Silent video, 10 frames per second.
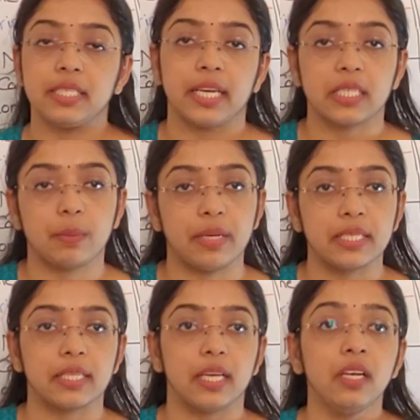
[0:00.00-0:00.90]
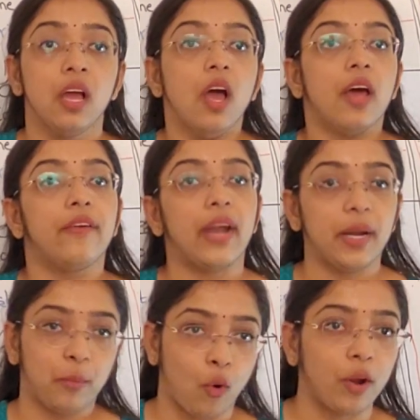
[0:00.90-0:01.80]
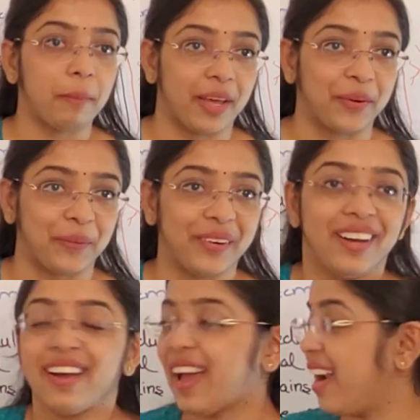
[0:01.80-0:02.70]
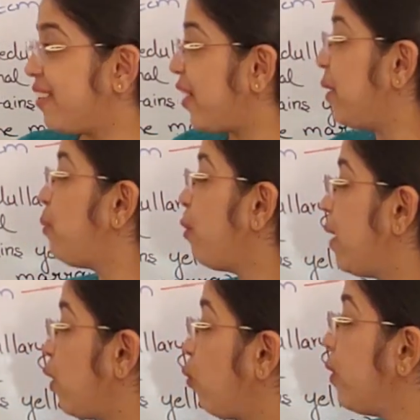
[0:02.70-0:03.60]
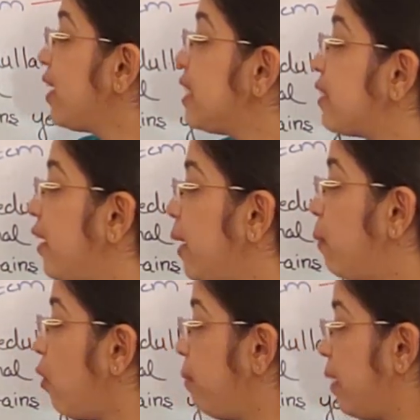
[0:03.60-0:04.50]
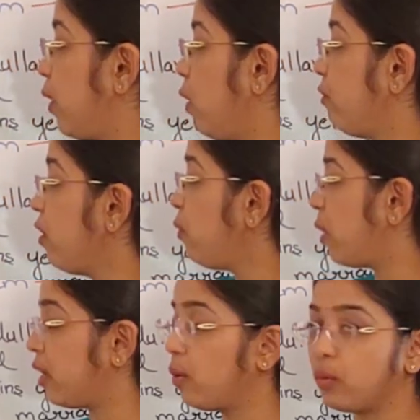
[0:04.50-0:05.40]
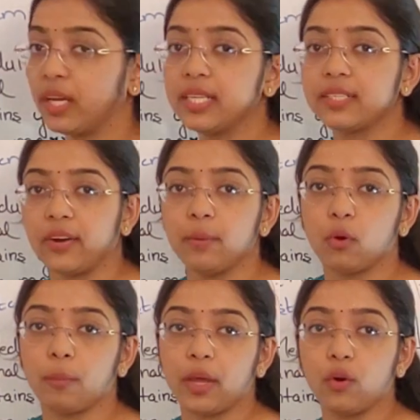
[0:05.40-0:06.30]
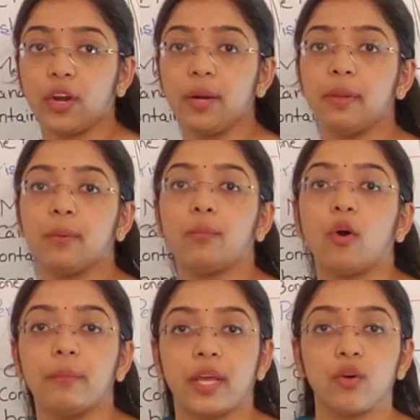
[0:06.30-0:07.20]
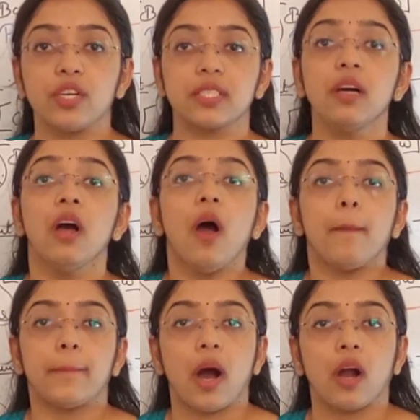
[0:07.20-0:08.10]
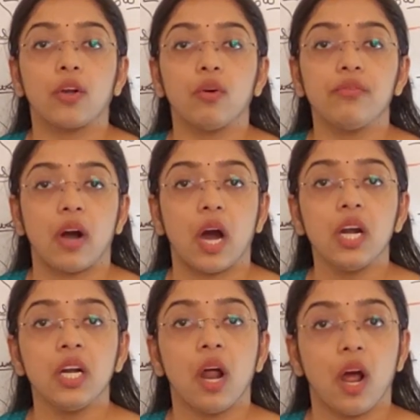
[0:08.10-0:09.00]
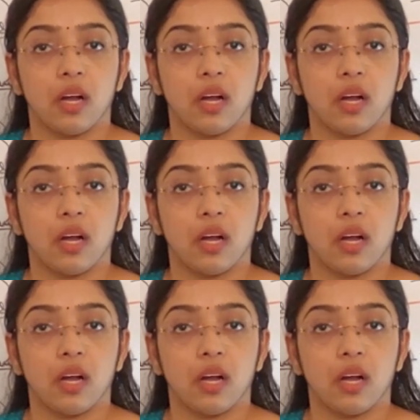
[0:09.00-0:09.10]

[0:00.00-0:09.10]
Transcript: takes place in red bone marrow. And red bone marrow, where is red bone marrow? Have you ever wondered where is red bone marrow? Red bone marrow is a part of our